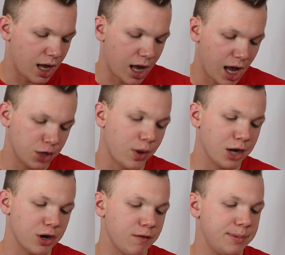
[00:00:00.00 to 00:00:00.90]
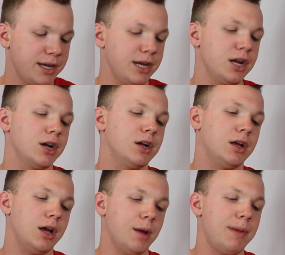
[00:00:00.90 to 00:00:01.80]
So I actually have a
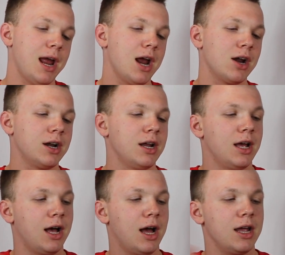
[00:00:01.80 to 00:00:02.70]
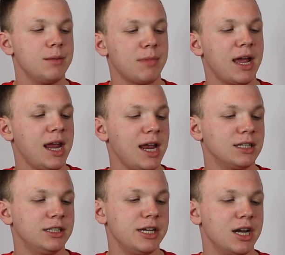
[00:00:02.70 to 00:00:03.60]
pair in my
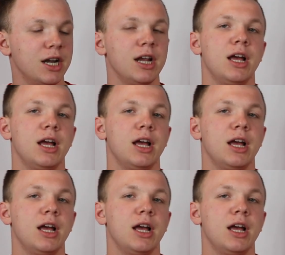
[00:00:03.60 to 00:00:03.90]
hands here.